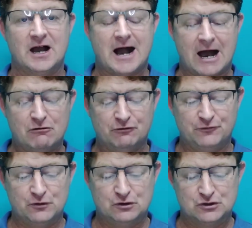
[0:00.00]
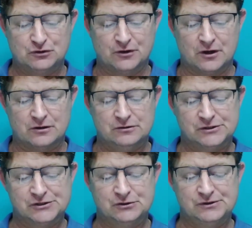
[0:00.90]
I refer to
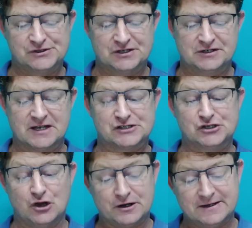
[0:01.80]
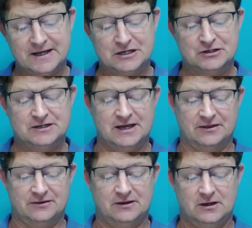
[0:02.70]
those whose sin does not lead to
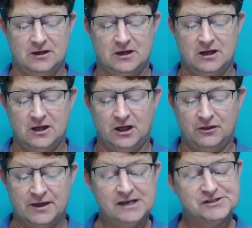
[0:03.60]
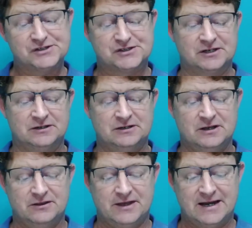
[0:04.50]
death. There is a
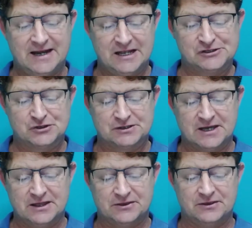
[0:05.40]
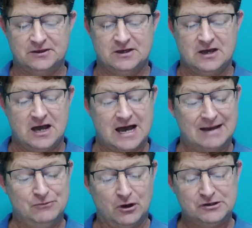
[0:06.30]
sin that leads to death.
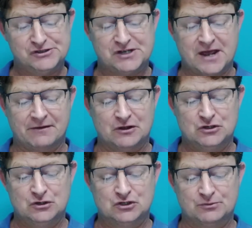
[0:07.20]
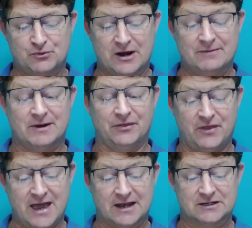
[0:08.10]
I'm not saying that you should pray about
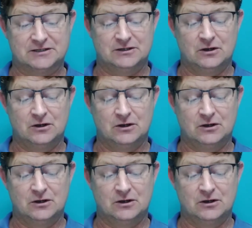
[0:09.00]
that.